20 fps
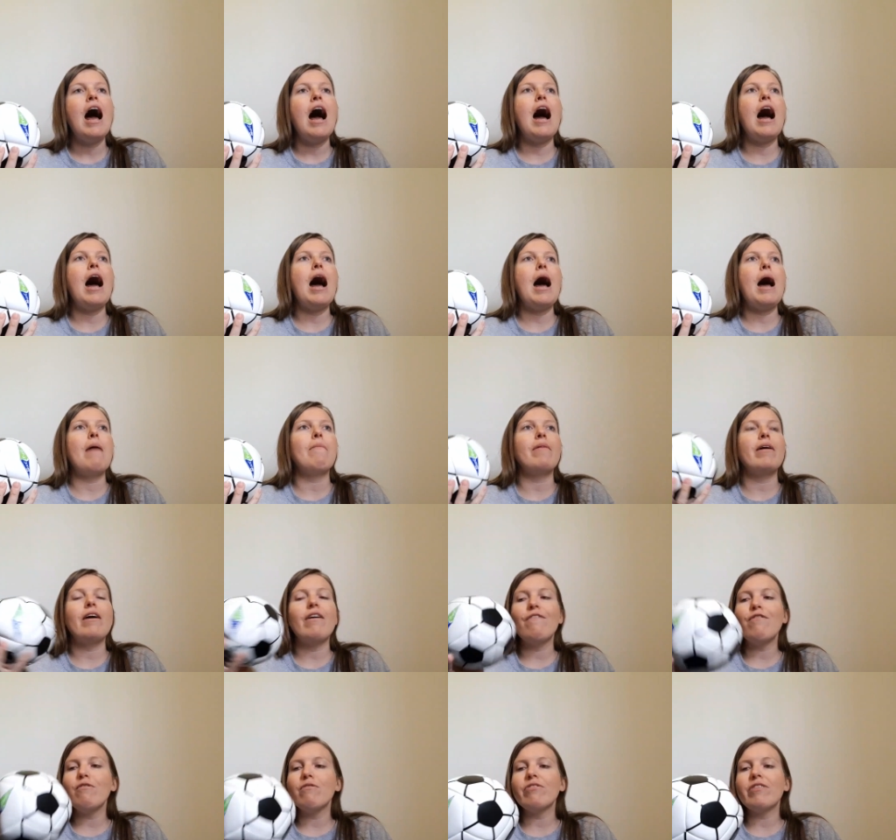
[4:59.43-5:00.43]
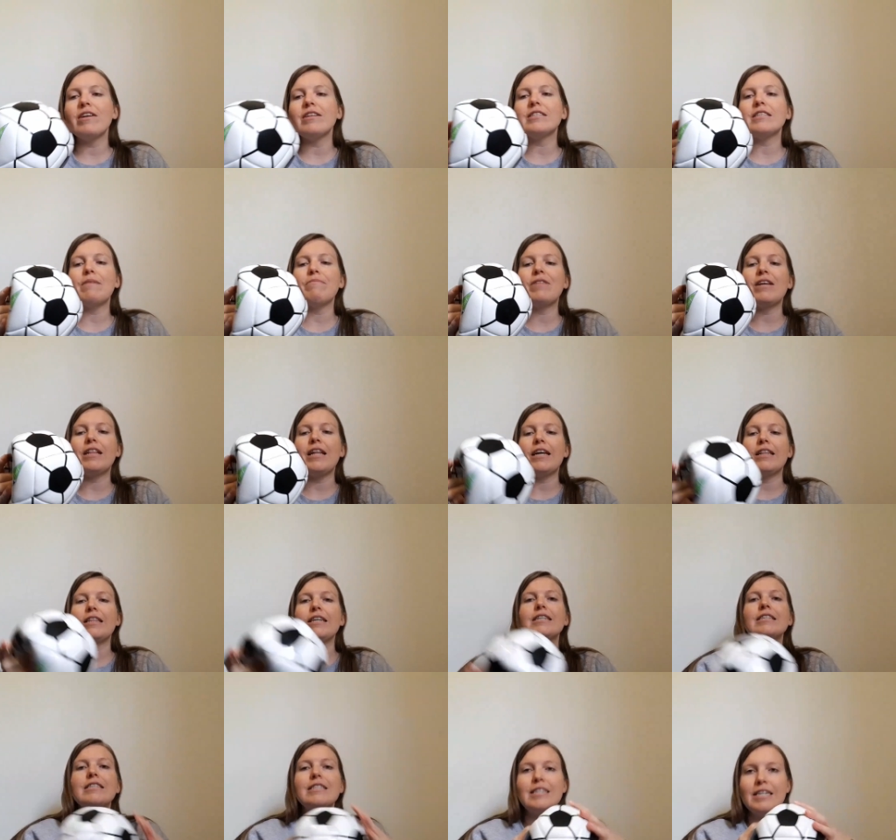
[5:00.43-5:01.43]
If you send something like
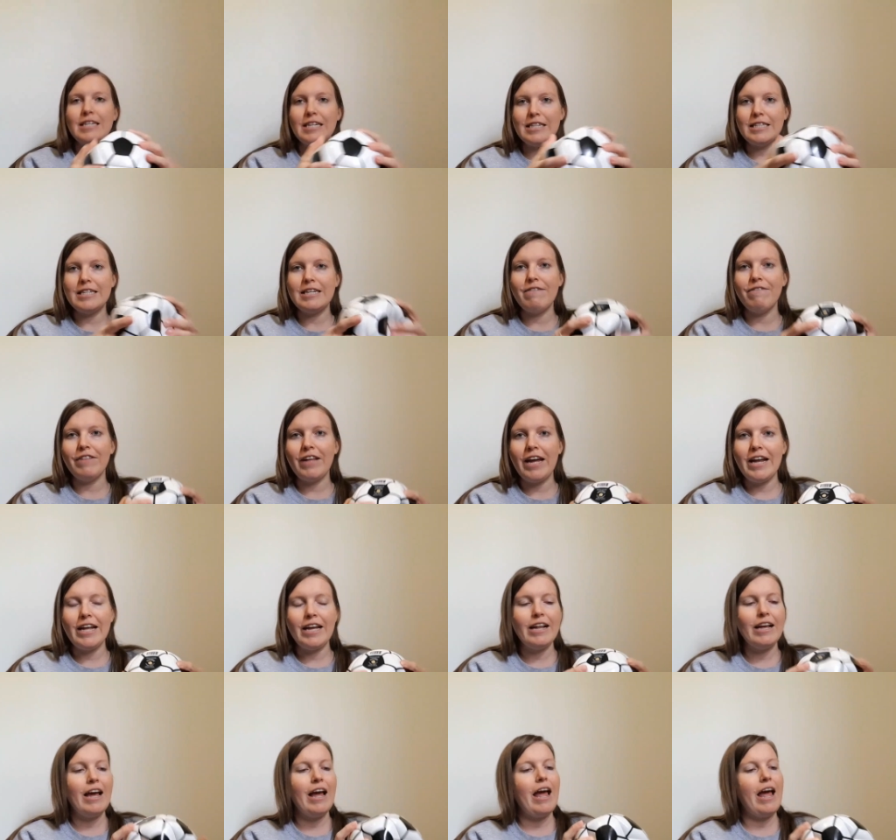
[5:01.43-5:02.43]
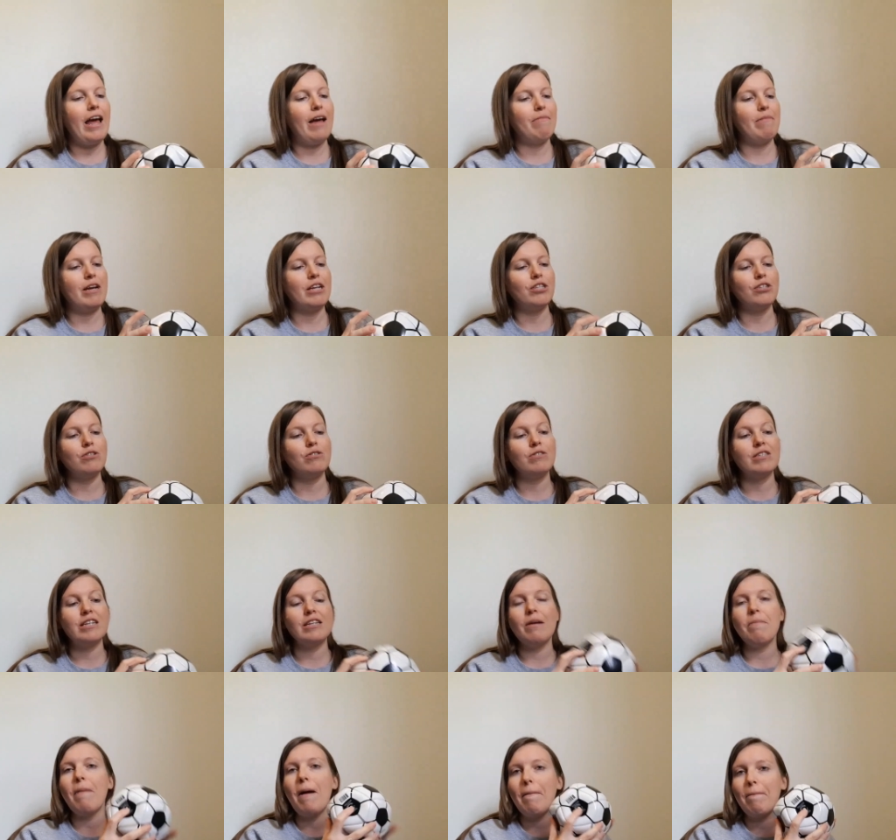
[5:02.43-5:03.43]
this, send it deflated and make sure you
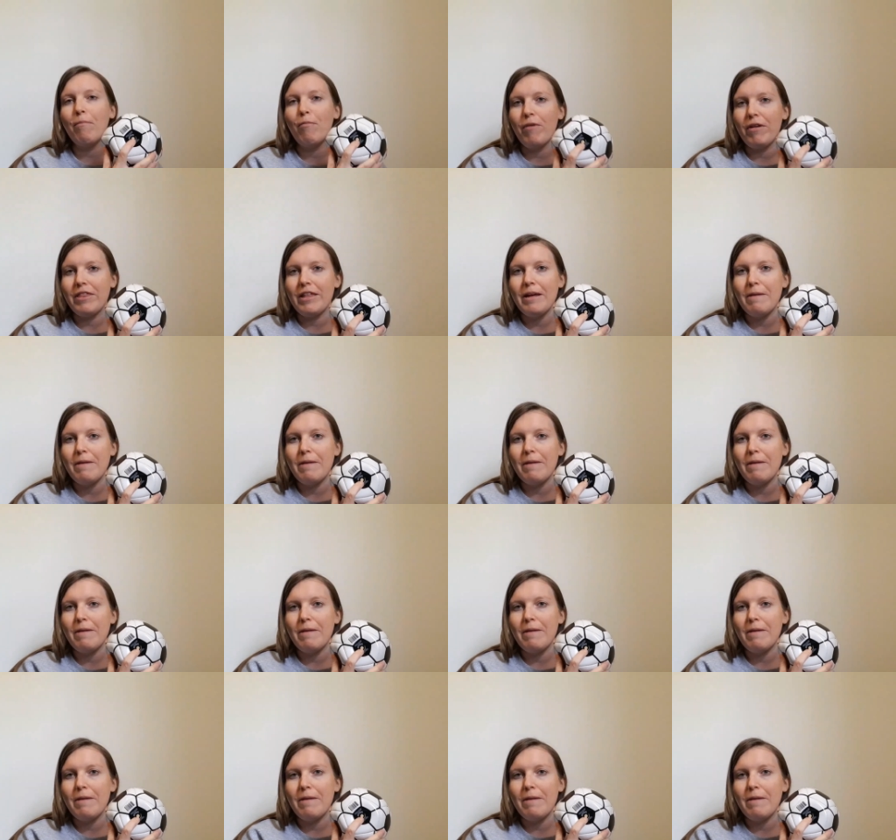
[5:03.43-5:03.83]
send a pump with